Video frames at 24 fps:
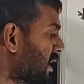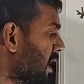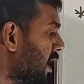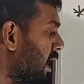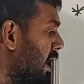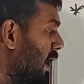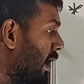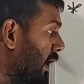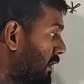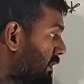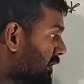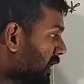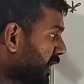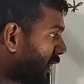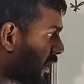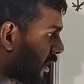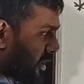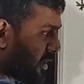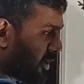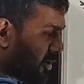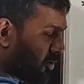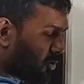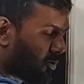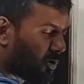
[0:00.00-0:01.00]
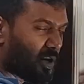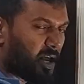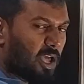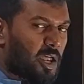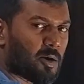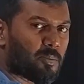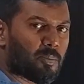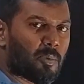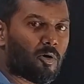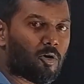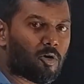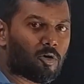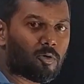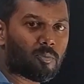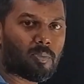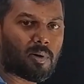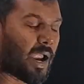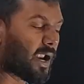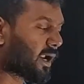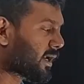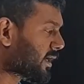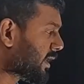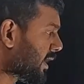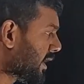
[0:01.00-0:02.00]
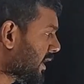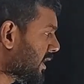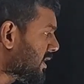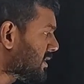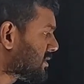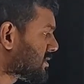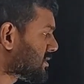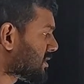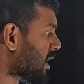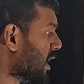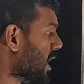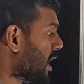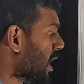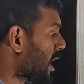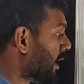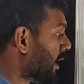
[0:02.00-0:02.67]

Then the nuclear power plant is